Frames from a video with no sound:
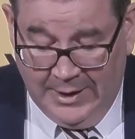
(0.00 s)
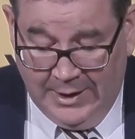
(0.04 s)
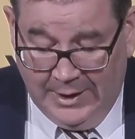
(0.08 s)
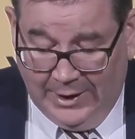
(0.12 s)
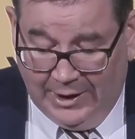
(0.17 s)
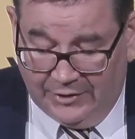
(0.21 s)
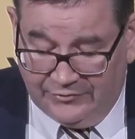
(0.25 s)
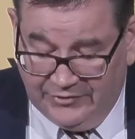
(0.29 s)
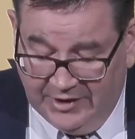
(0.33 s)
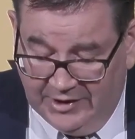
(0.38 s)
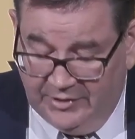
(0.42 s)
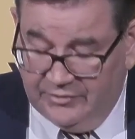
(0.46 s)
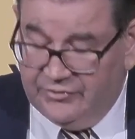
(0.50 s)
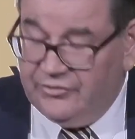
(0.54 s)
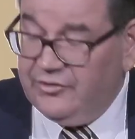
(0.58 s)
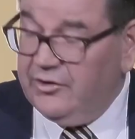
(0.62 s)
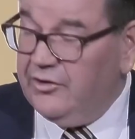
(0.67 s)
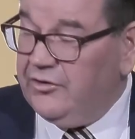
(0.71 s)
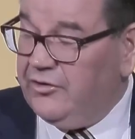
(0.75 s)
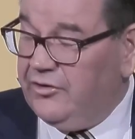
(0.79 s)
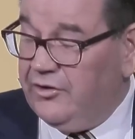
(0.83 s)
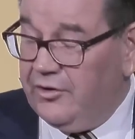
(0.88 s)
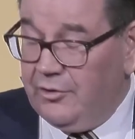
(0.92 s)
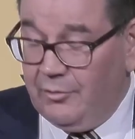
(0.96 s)
Our debt
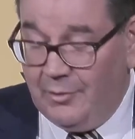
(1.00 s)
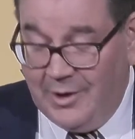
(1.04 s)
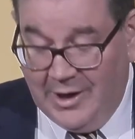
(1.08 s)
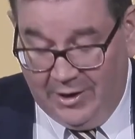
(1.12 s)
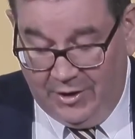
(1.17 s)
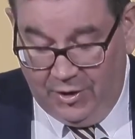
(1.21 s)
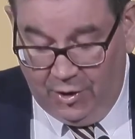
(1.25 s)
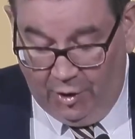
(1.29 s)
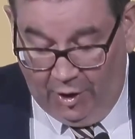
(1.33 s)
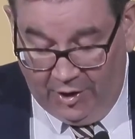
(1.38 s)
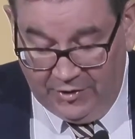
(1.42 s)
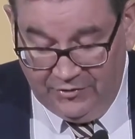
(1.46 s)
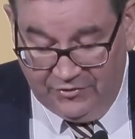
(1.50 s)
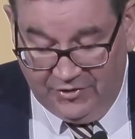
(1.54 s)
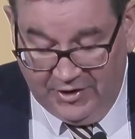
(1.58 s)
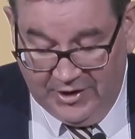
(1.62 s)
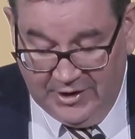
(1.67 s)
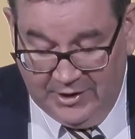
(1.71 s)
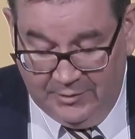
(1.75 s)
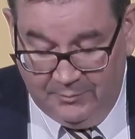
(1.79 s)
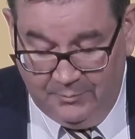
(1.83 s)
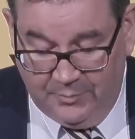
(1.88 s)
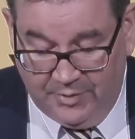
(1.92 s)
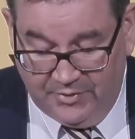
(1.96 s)
sits at around
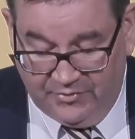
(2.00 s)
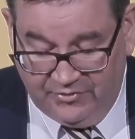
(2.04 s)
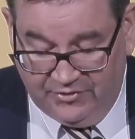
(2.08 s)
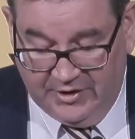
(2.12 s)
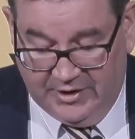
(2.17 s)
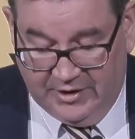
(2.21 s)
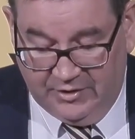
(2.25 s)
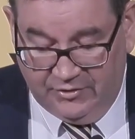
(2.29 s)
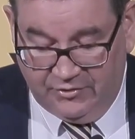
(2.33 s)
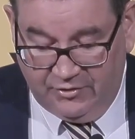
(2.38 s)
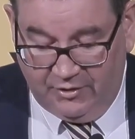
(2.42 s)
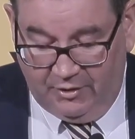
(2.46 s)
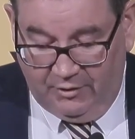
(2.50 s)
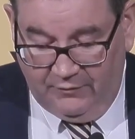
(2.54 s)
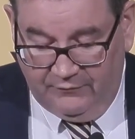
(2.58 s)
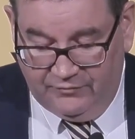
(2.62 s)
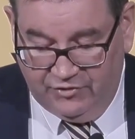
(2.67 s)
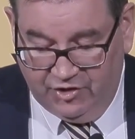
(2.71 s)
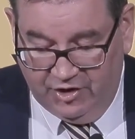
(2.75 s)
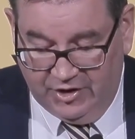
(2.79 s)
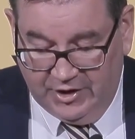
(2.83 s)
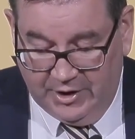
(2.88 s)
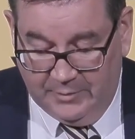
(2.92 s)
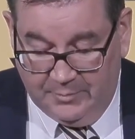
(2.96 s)
19% of
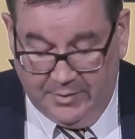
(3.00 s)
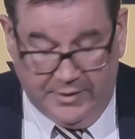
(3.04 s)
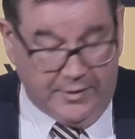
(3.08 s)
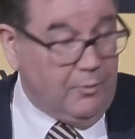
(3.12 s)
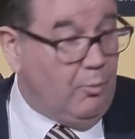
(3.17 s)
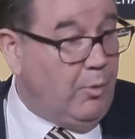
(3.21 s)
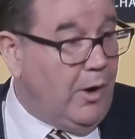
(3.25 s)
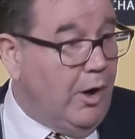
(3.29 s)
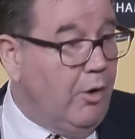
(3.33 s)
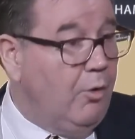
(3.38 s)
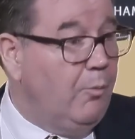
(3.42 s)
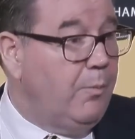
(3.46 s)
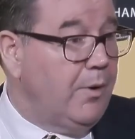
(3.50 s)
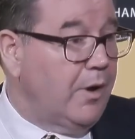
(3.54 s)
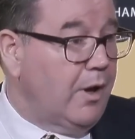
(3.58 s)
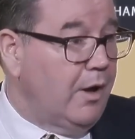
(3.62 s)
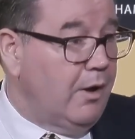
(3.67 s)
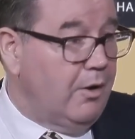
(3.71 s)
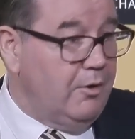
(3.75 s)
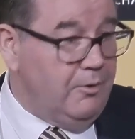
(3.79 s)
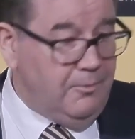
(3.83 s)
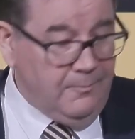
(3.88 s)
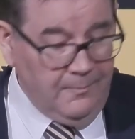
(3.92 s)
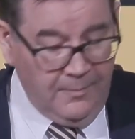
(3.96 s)
GDP, well
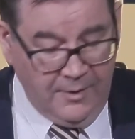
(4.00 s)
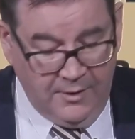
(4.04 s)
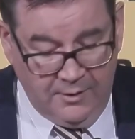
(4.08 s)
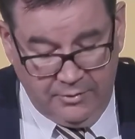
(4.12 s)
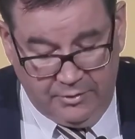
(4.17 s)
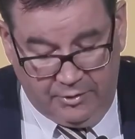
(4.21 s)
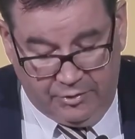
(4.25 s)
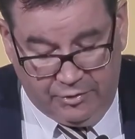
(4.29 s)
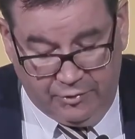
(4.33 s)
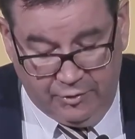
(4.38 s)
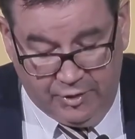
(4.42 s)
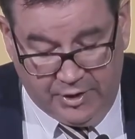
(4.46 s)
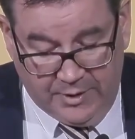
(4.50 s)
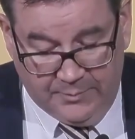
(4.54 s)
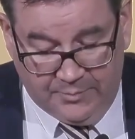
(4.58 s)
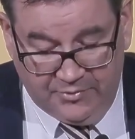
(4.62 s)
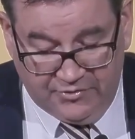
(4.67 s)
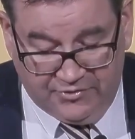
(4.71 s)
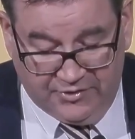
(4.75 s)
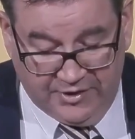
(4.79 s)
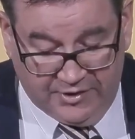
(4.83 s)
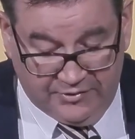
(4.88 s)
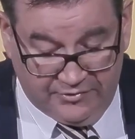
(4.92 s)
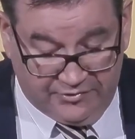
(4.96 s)
below the
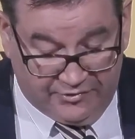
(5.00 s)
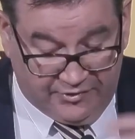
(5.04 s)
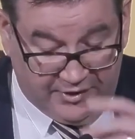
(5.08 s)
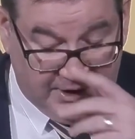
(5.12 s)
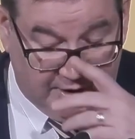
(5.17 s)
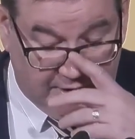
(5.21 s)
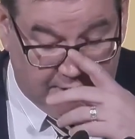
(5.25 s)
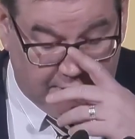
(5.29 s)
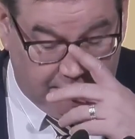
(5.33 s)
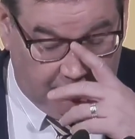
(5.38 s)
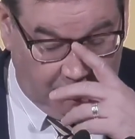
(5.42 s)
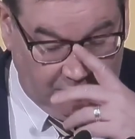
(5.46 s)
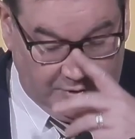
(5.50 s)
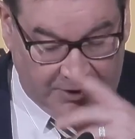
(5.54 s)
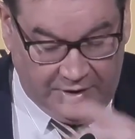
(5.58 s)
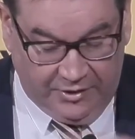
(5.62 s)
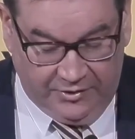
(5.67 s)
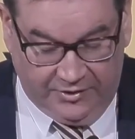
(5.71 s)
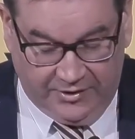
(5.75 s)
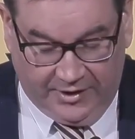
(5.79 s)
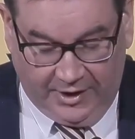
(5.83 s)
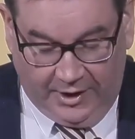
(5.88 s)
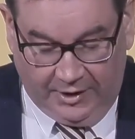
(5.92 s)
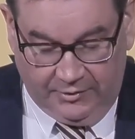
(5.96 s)
30% ceiling that we
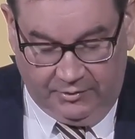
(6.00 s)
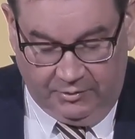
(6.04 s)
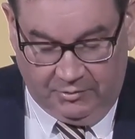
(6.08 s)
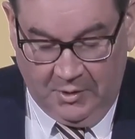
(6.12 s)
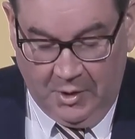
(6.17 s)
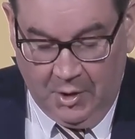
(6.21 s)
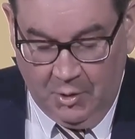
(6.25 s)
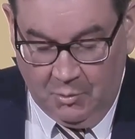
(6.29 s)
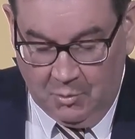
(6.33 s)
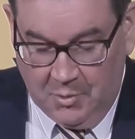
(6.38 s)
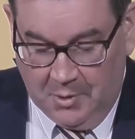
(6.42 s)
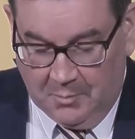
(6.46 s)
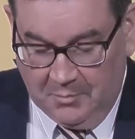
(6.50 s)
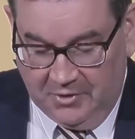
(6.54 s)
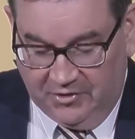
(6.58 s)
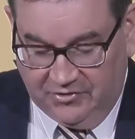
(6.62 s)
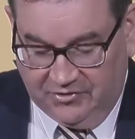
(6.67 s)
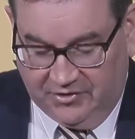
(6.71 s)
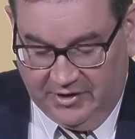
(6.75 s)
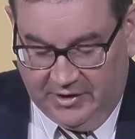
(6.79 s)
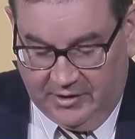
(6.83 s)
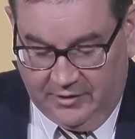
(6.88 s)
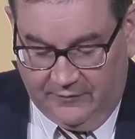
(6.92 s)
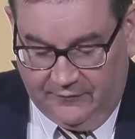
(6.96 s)
indicated when we
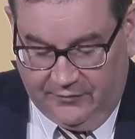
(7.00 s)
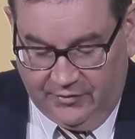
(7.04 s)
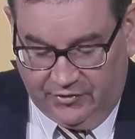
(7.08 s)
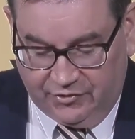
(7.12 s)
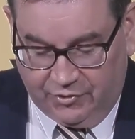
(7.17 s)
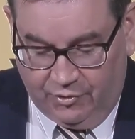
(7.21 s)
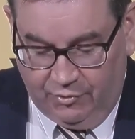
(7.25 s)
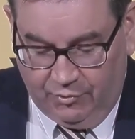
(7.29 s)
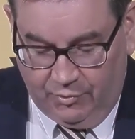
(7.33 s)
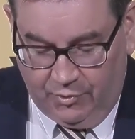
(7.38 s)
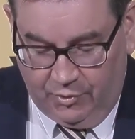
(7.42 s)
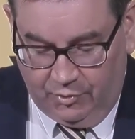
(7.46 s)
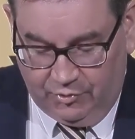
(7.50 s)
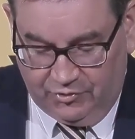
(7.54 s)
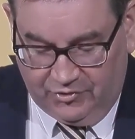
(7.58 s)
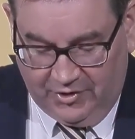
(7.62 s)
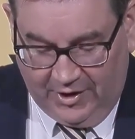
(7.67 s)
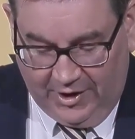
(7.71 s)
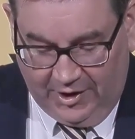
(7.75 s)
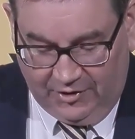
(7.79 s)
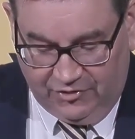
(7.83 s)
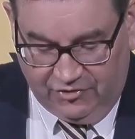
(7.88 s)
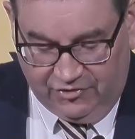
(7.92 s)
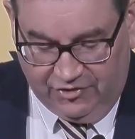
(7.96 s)
set the fiscal rules
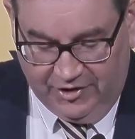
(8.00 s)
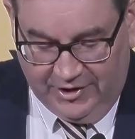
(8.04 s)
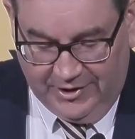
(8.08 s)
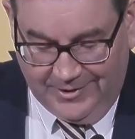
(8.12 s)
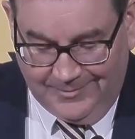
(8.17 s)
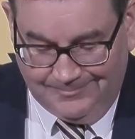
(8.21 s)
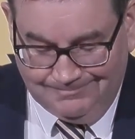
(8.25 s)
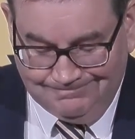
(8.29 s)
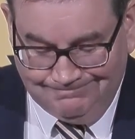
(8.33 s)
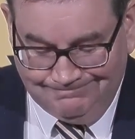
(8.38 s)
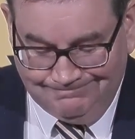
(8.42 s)
last year.